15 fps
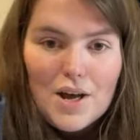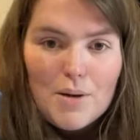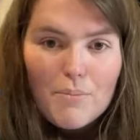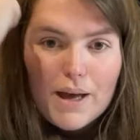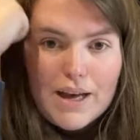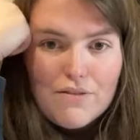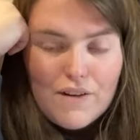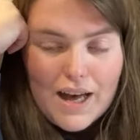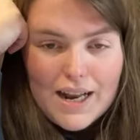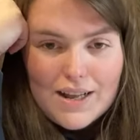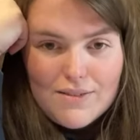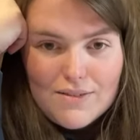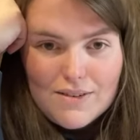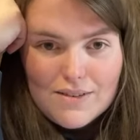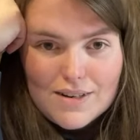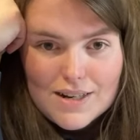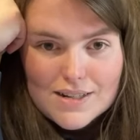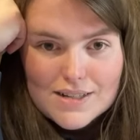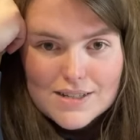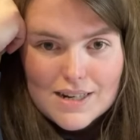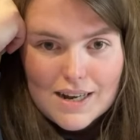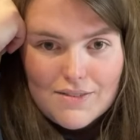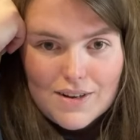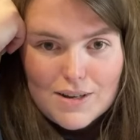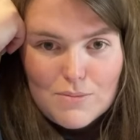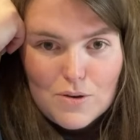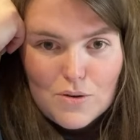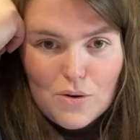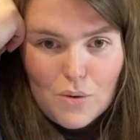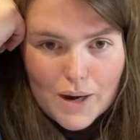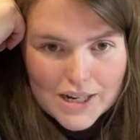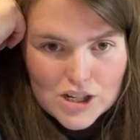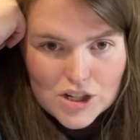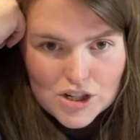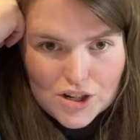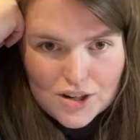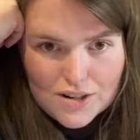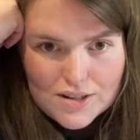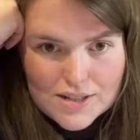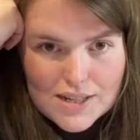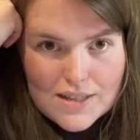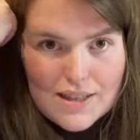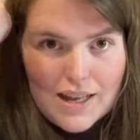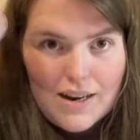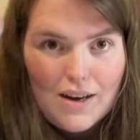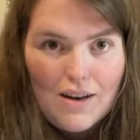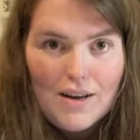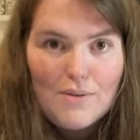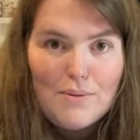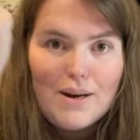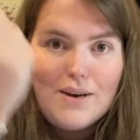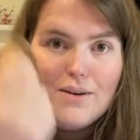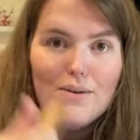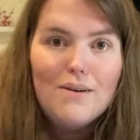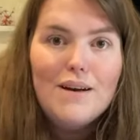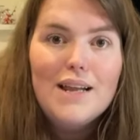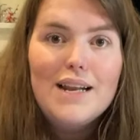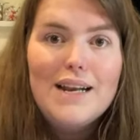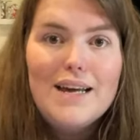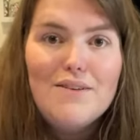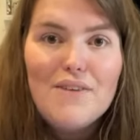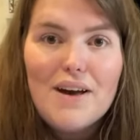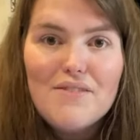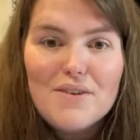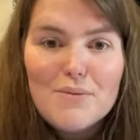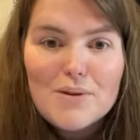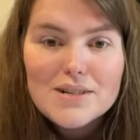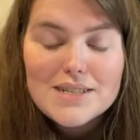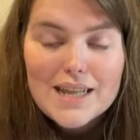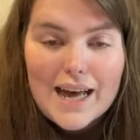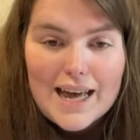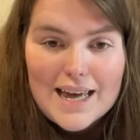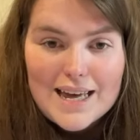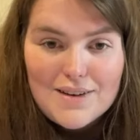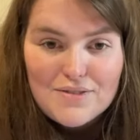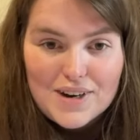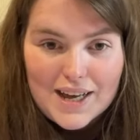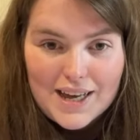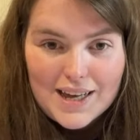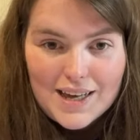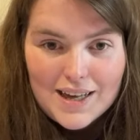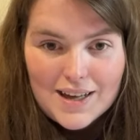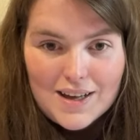But if anyone doesn't have any more questions, then I will leave everyone to their evening.